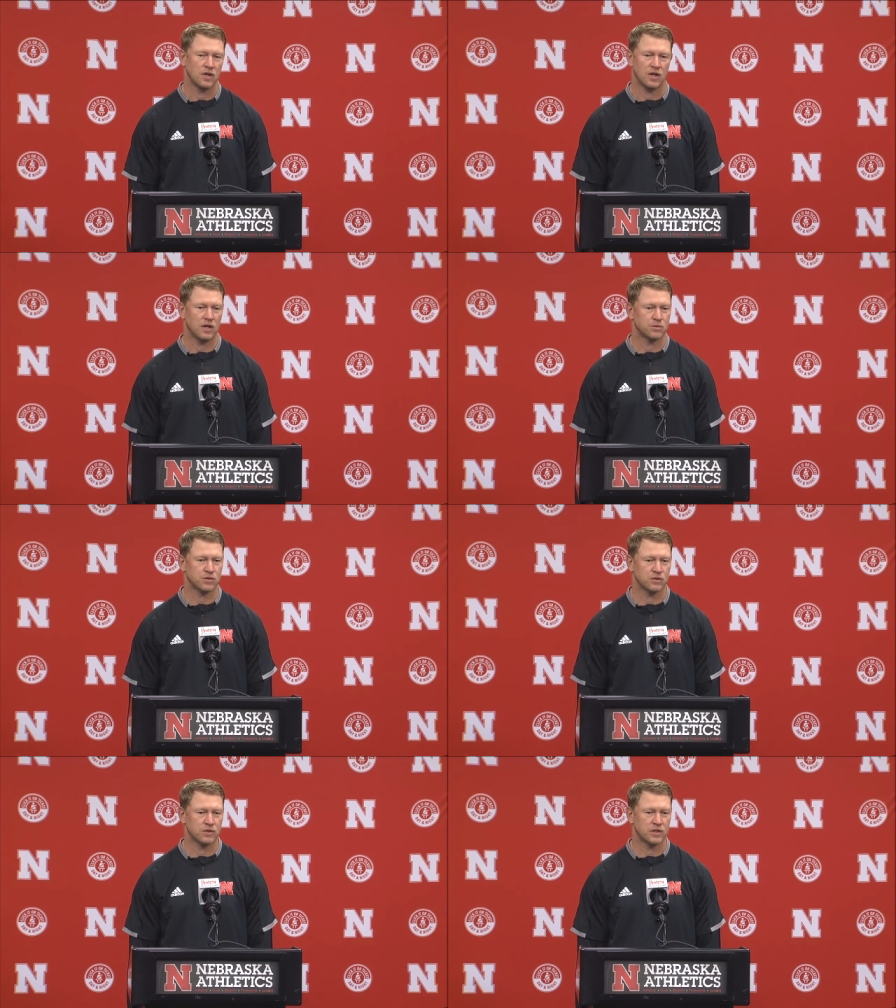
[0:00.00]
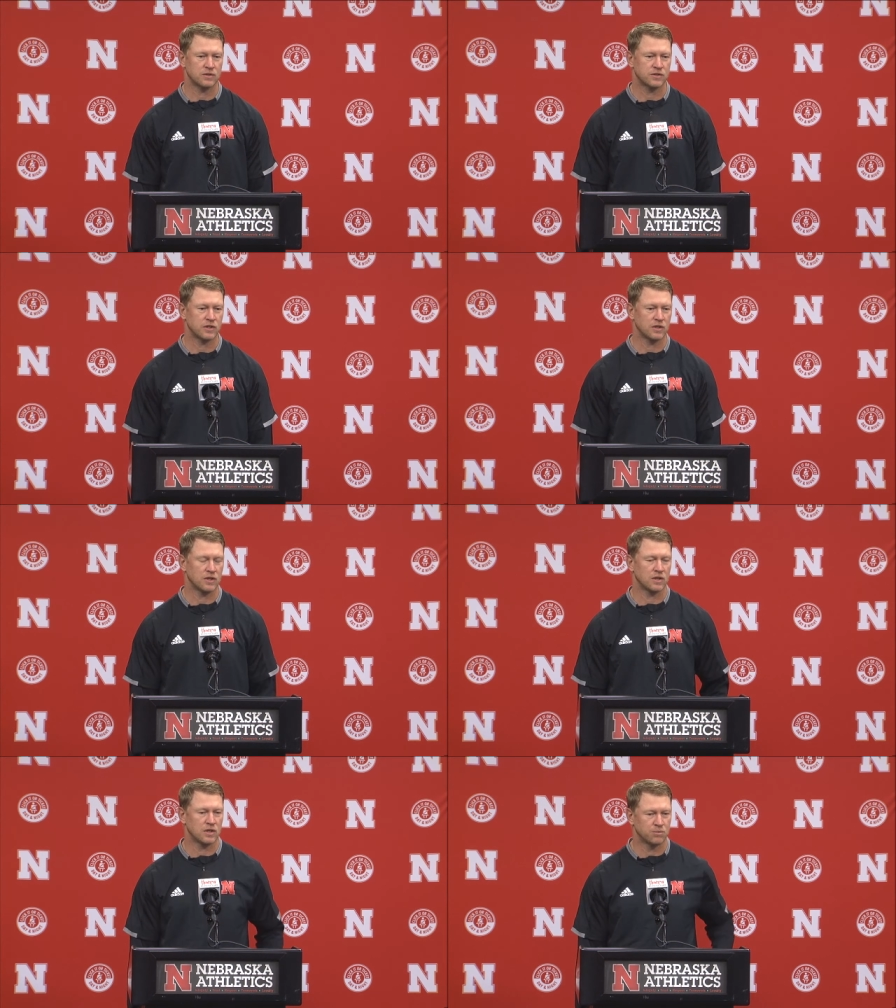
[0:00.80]
Absolutely. See
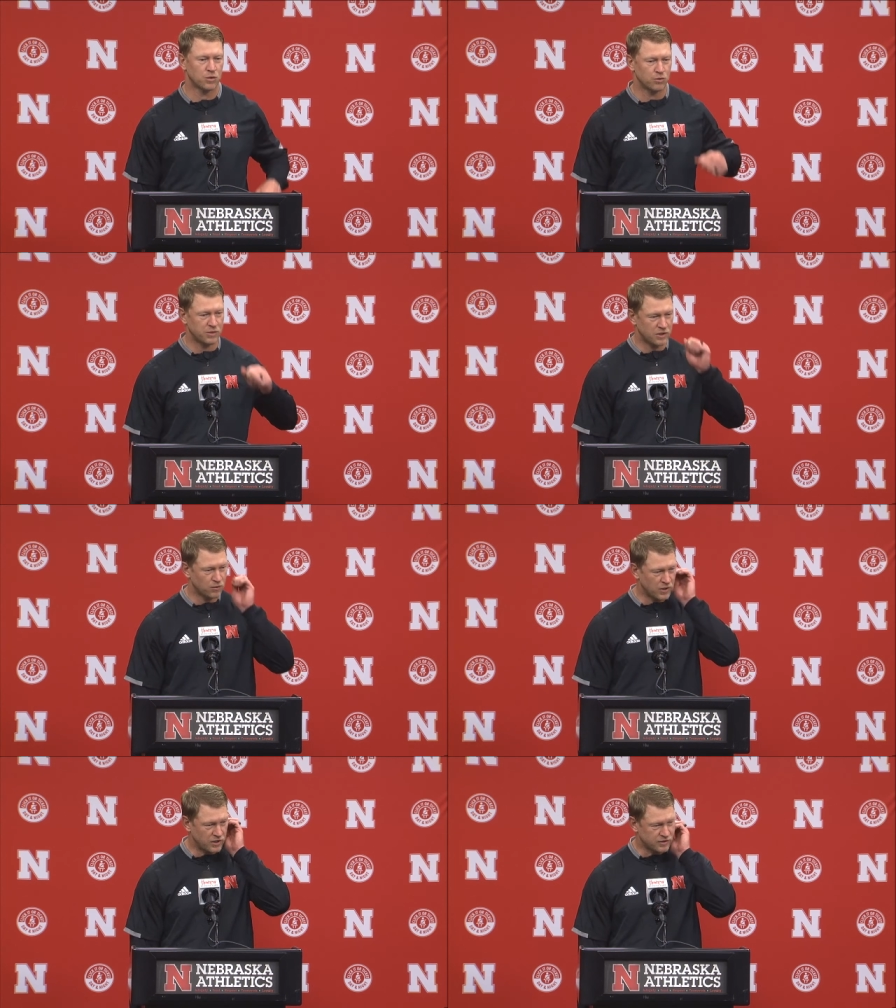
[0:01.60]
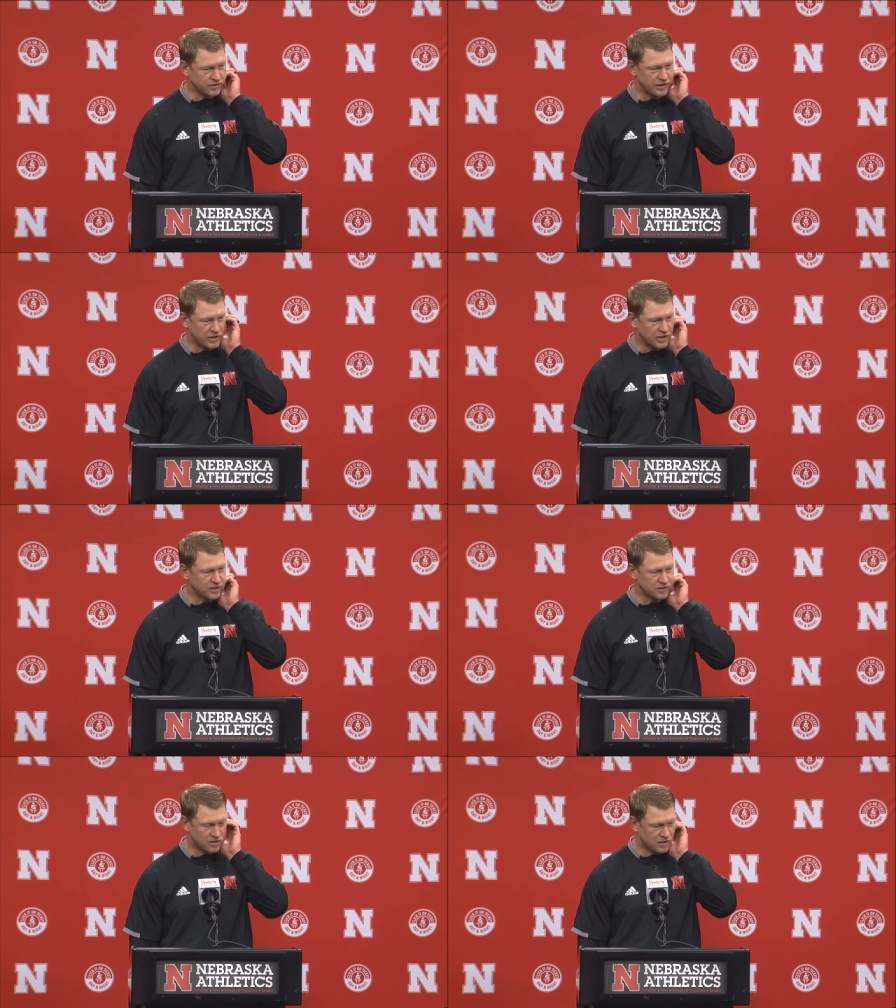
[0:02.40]
uh, improvement in the way he's
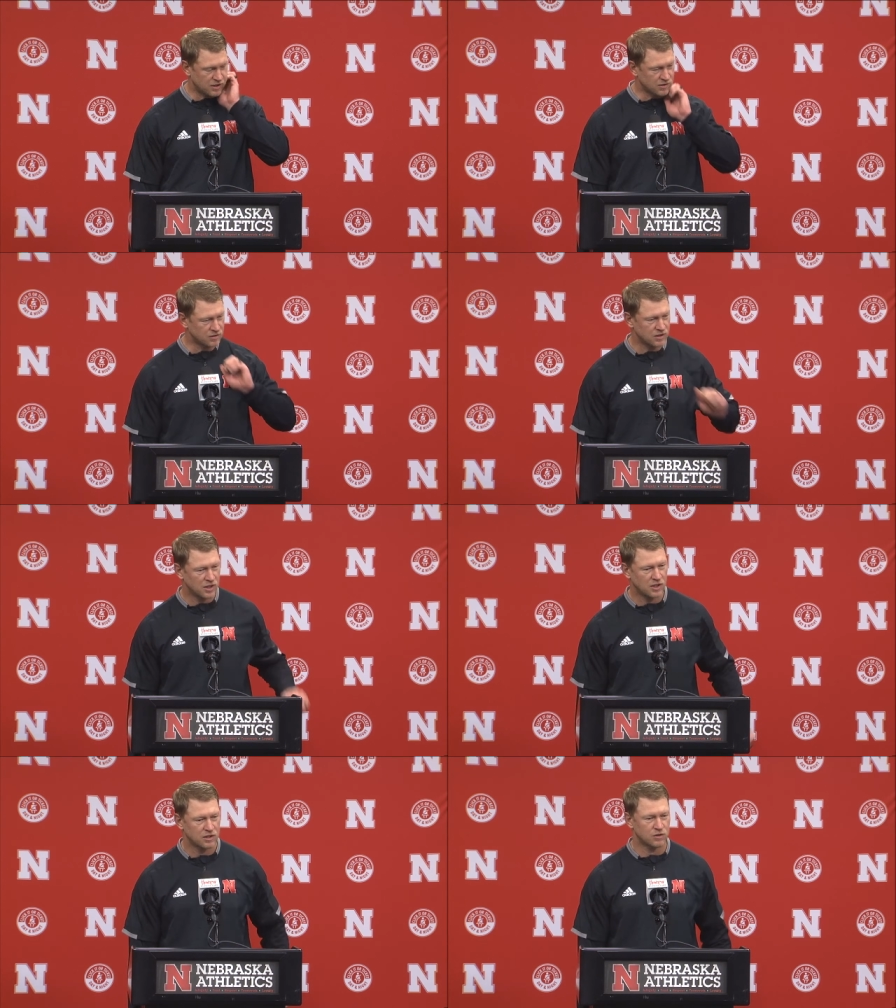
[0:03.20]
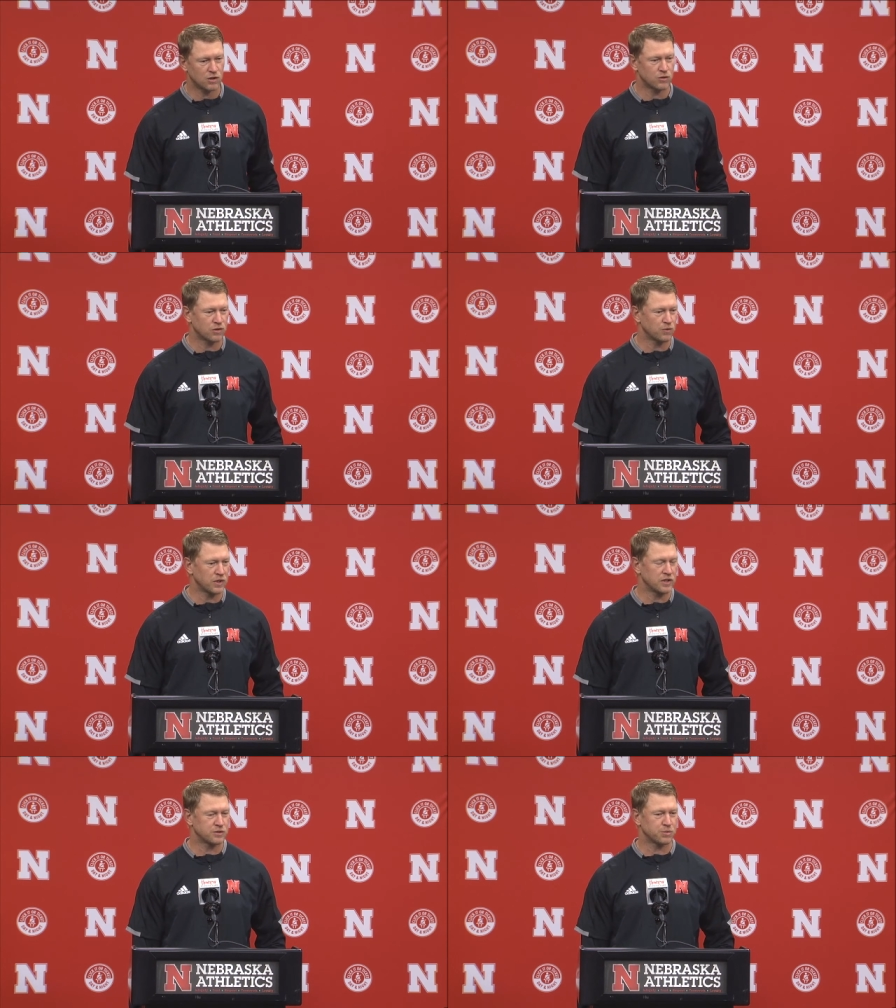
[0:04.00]
leading, uh, growth in the
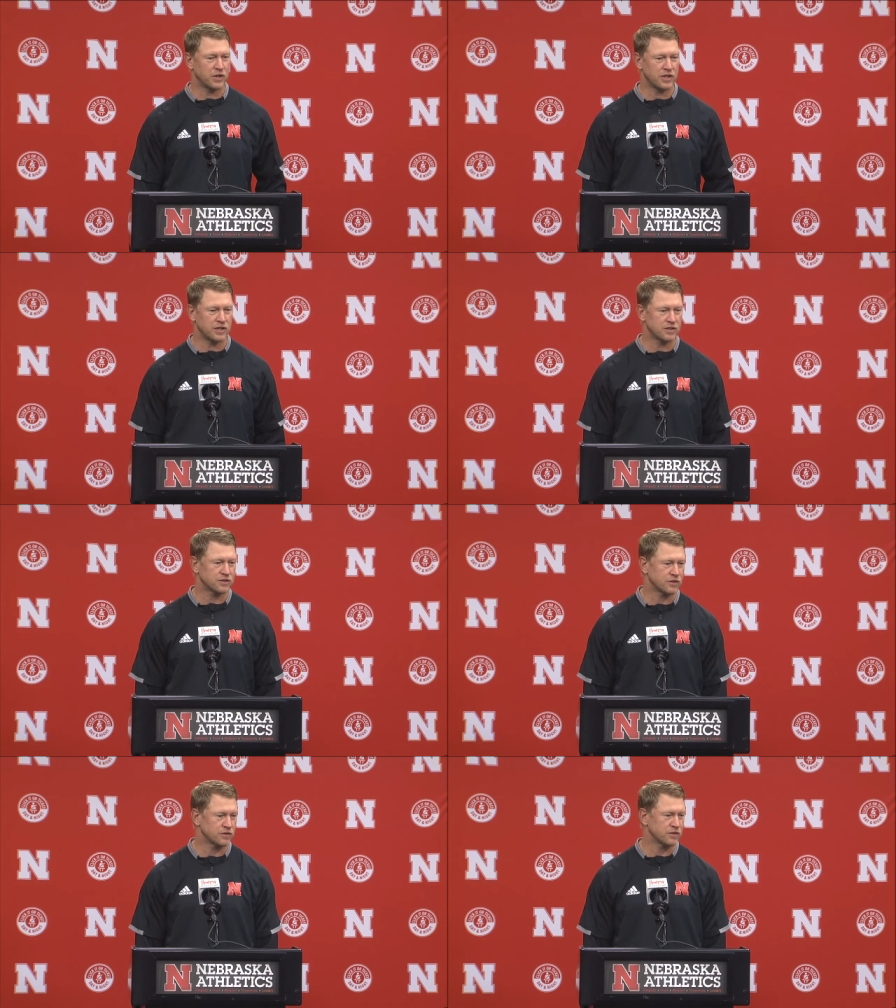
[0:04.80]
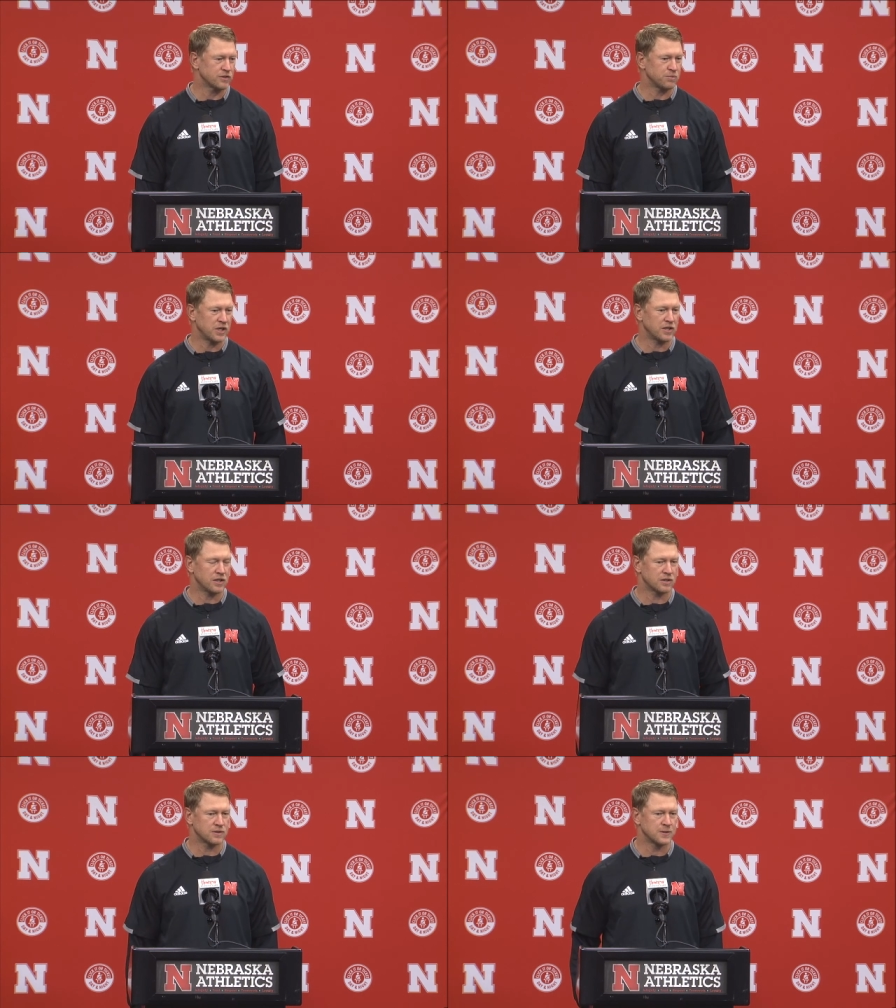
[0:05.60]
way he's playing, decisions he's
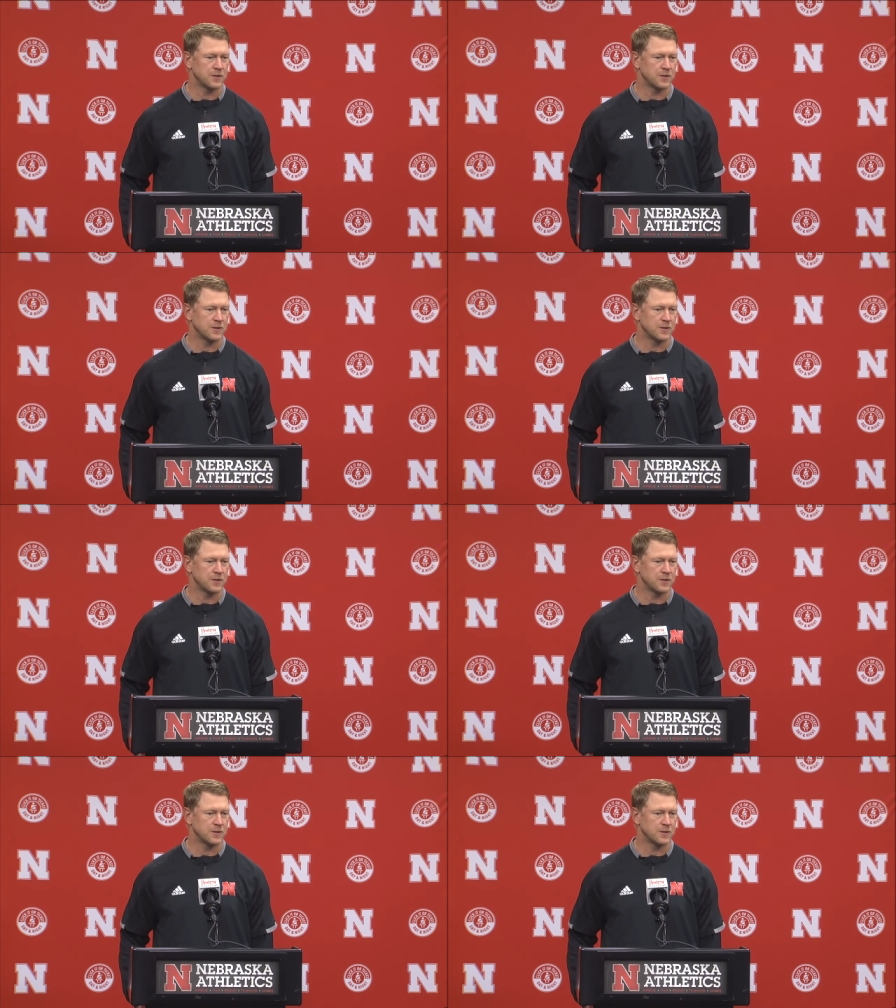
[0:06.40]
making.